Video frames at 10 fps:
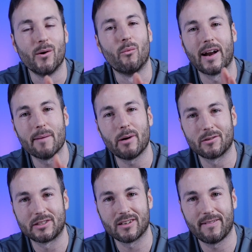When I bought
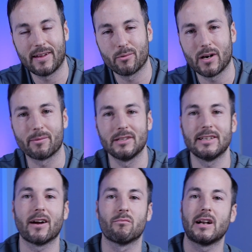those single family properties,
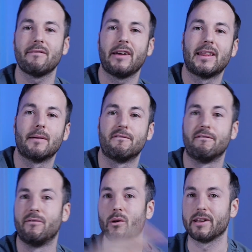I renovated them
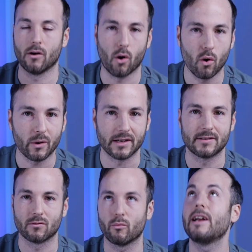fully,
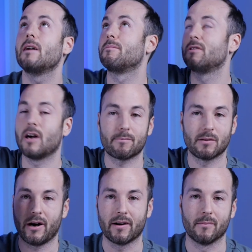always, right up top to
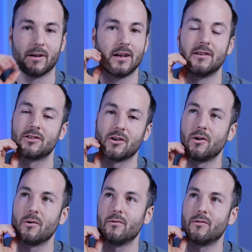bottom.
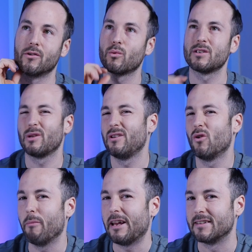So there was really
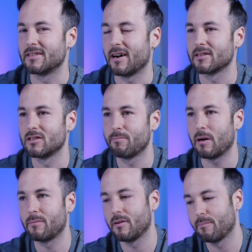no maintenance cost, because
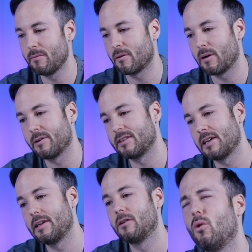people are probably gonna
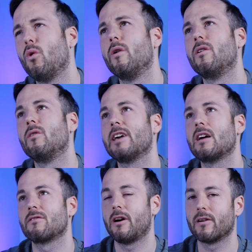say like, oh, it only
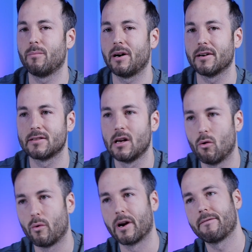cost us $100.
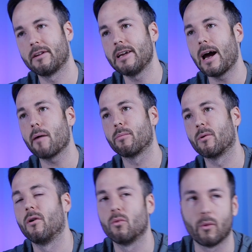What if the tap
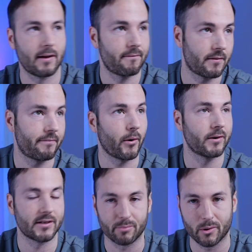broke? What if the
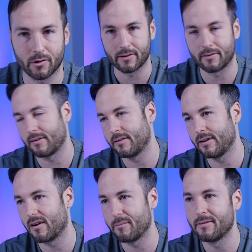furnace broke? And you
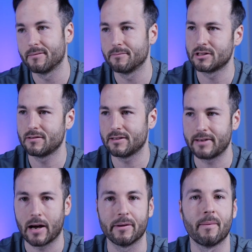know what I mean? Which does
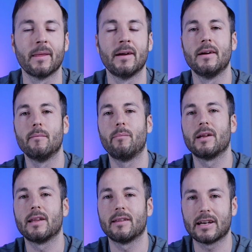happen.
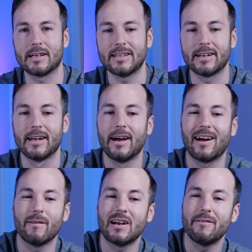But like I said,
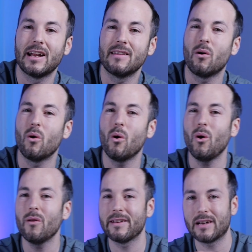I renovated the
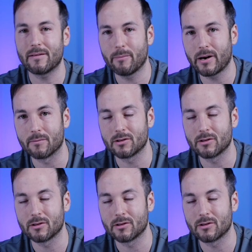whole thing top to bottom.